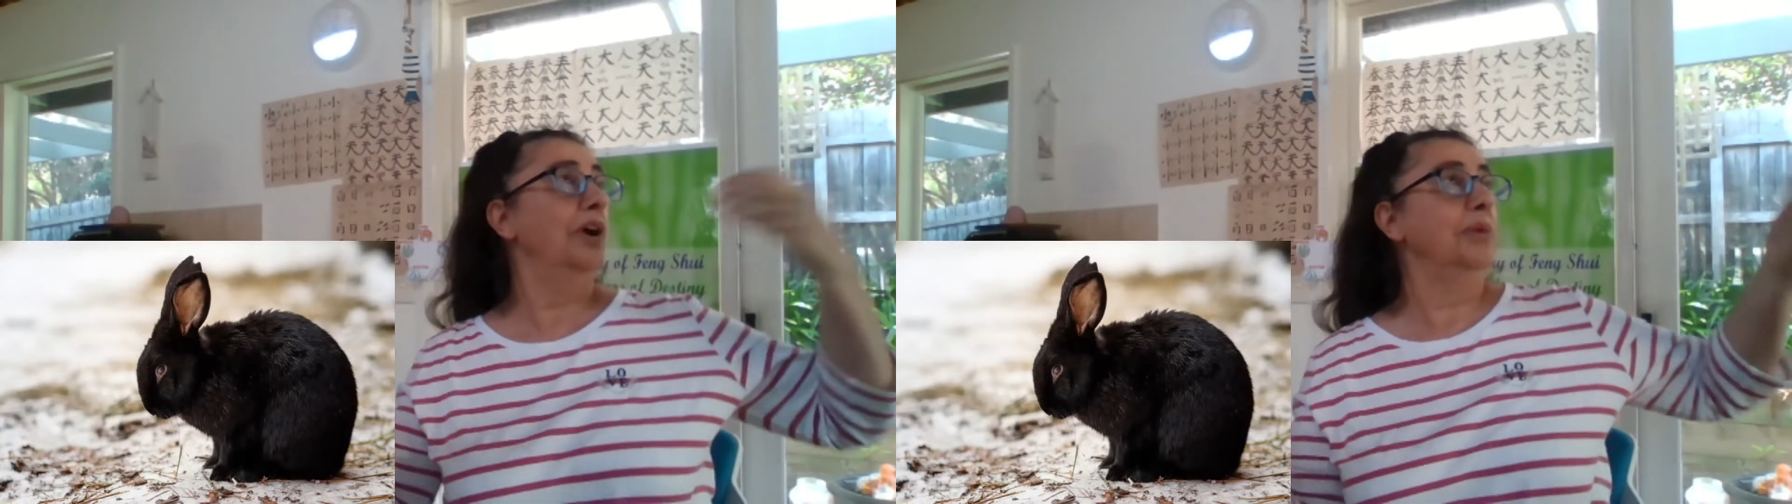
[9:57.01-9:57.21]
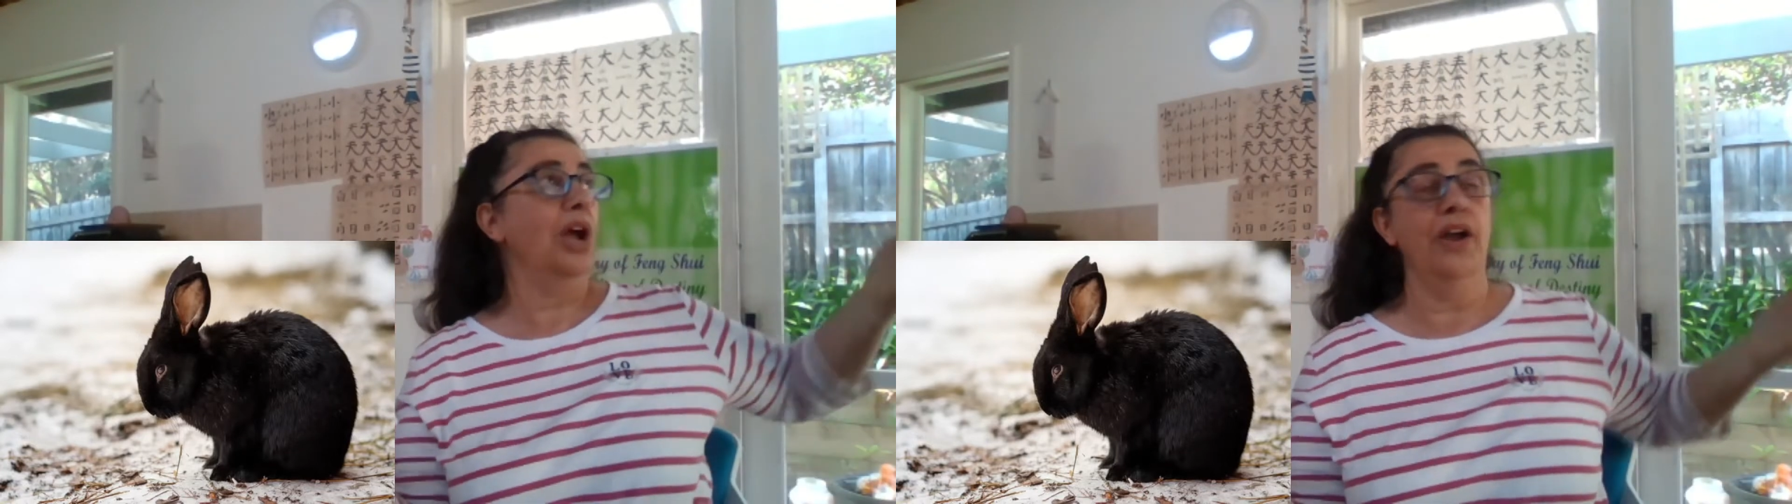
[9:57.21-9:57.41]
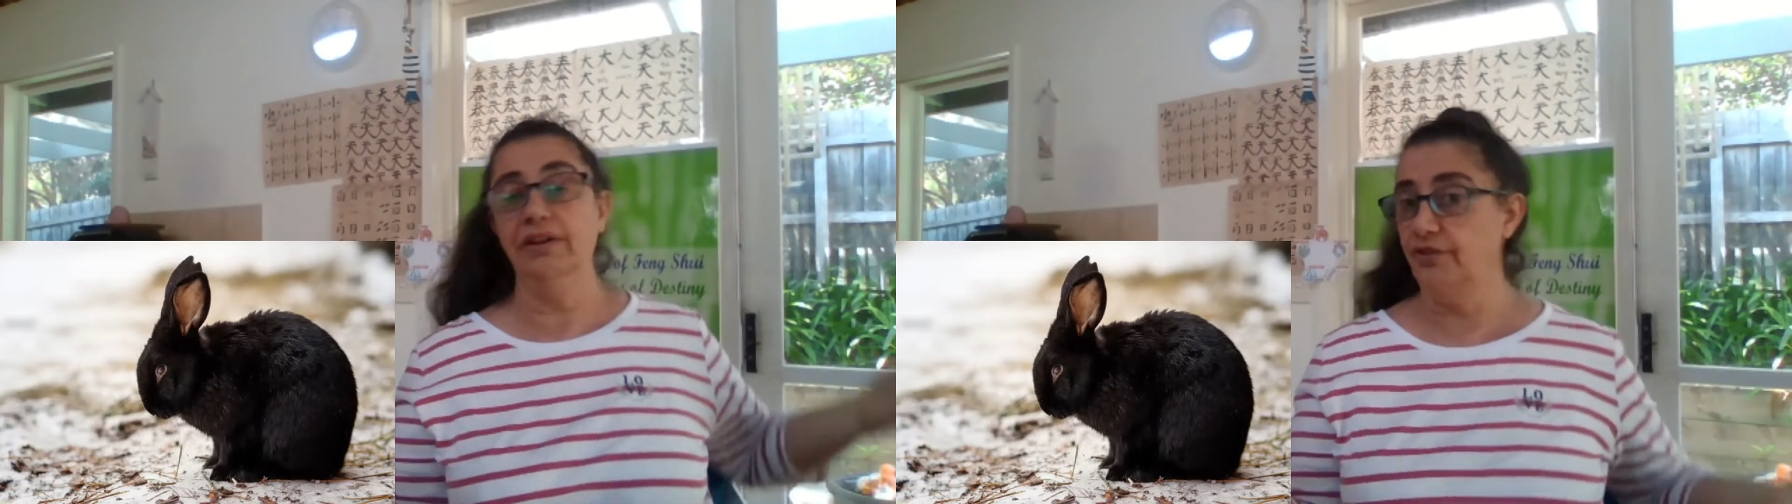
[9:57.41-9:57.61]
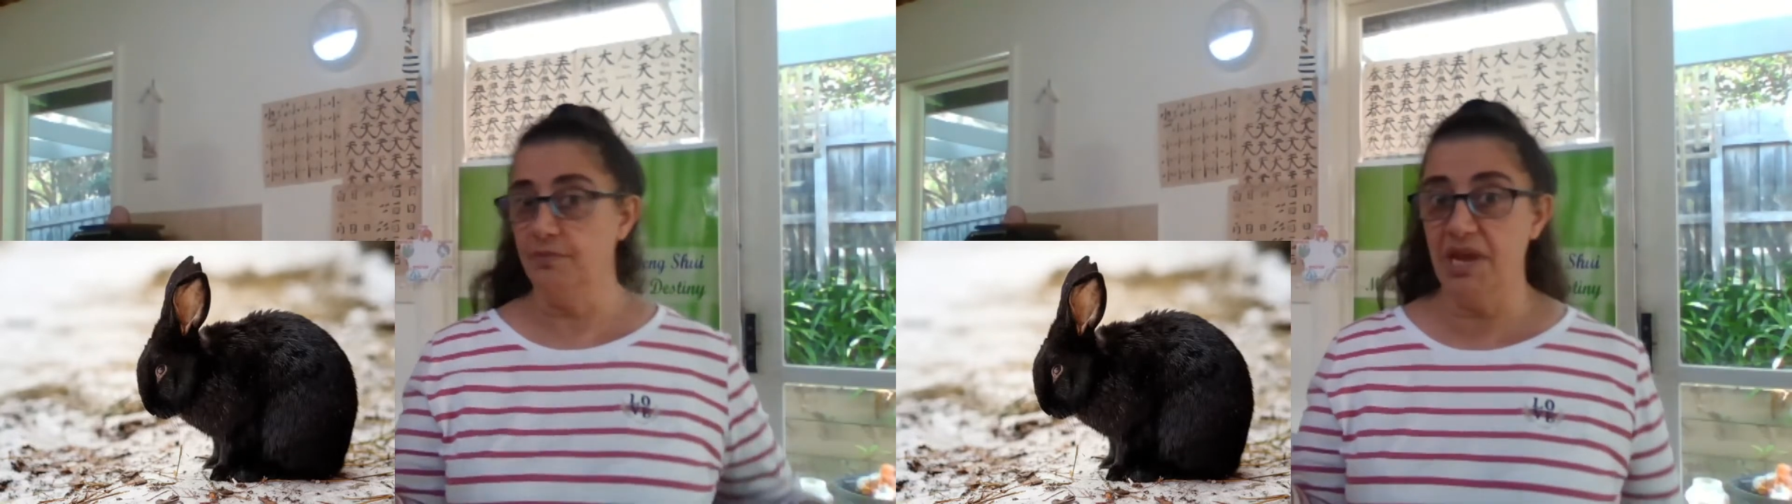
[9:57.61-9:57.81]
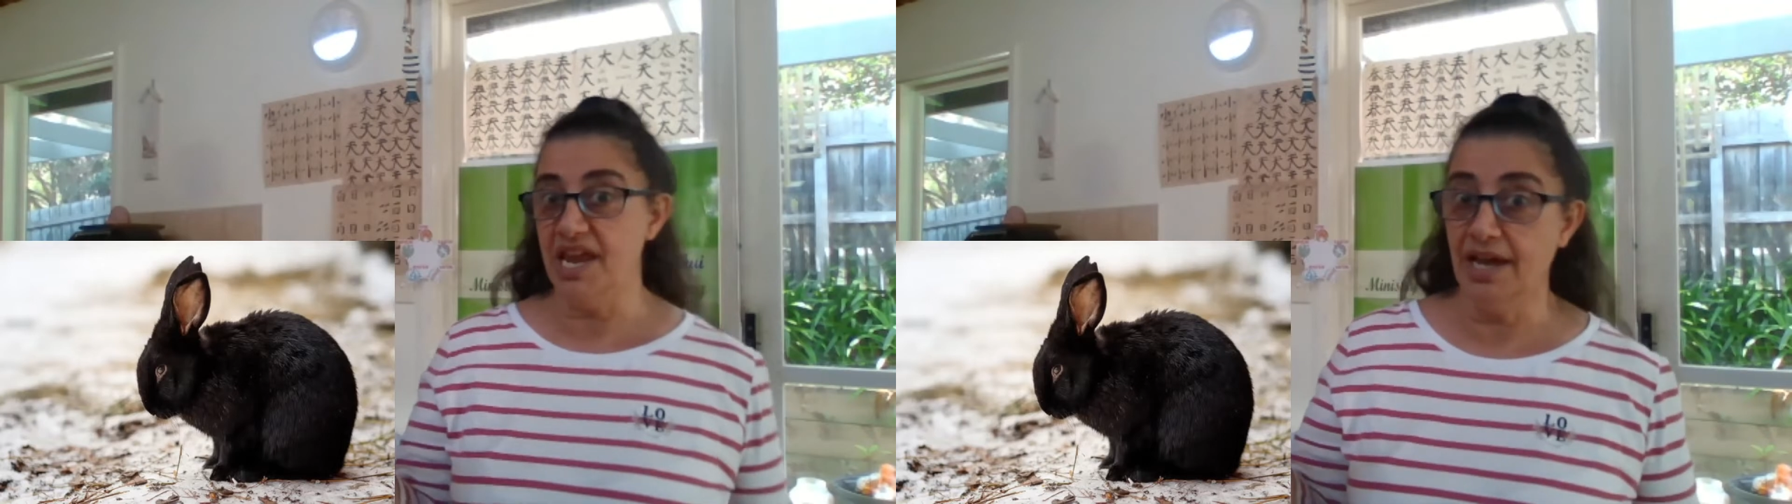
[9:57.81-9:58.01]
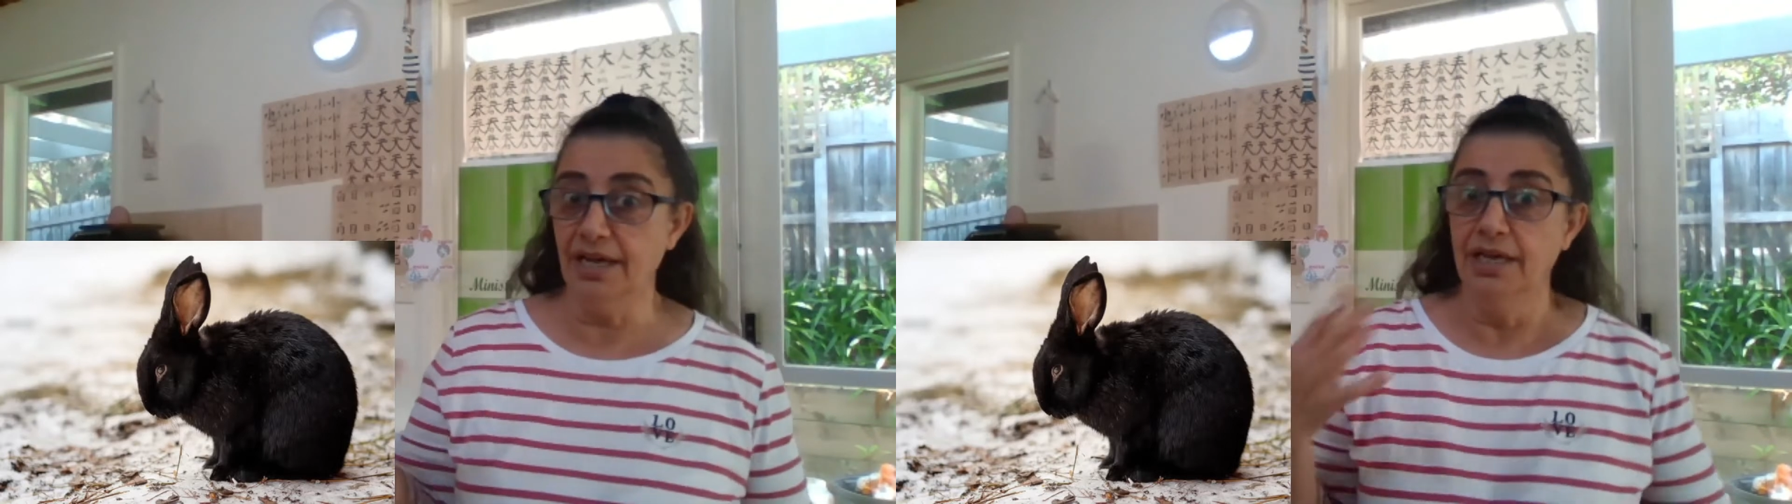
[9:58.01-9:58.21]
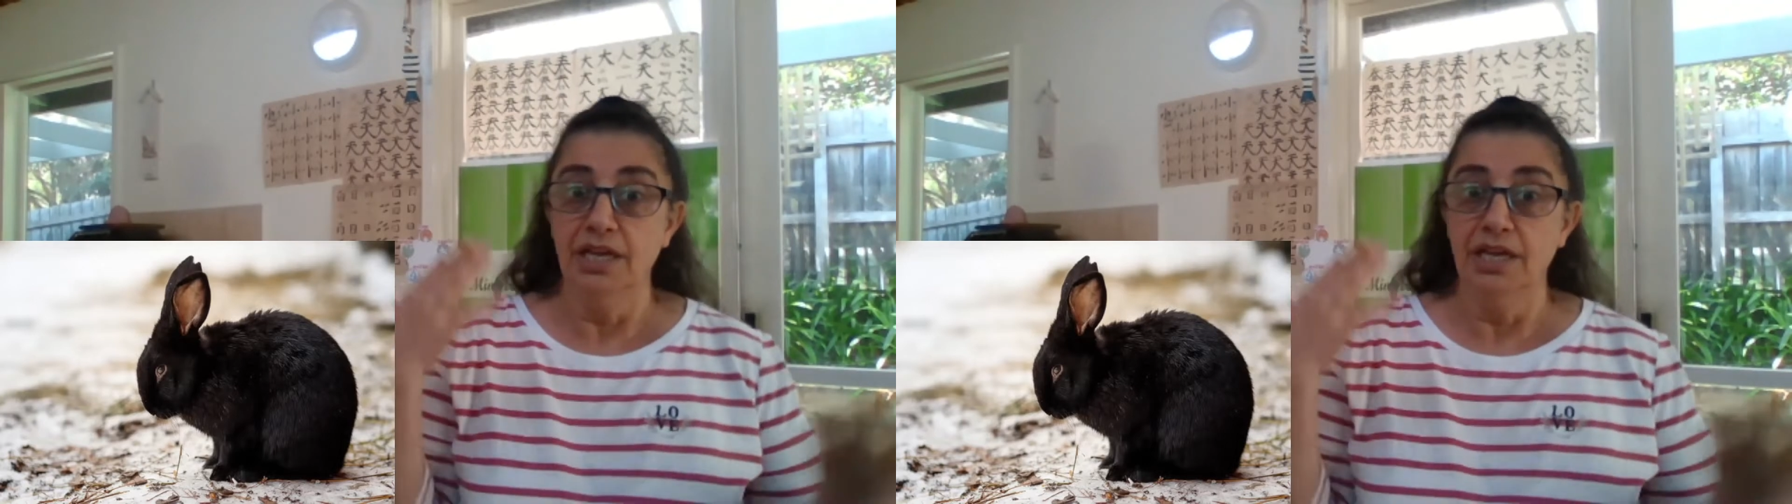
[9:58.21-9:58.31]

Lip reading: I'm going from here.